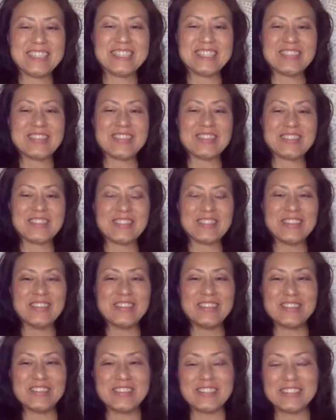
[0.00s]
So,
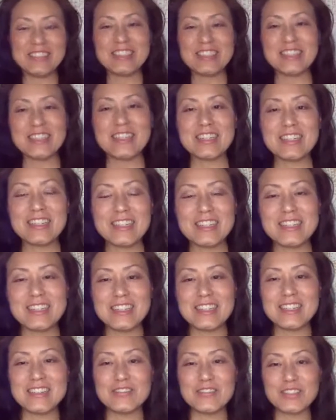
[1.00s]

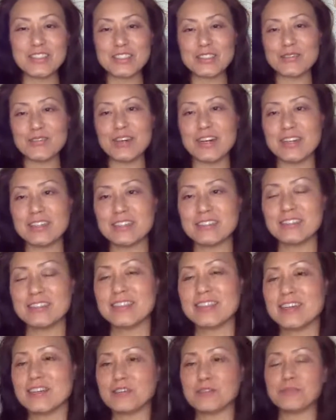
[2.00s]
which is
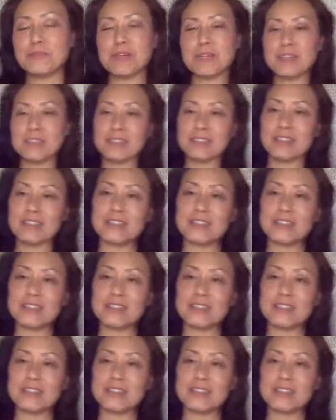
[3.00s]
fine. I don't mind.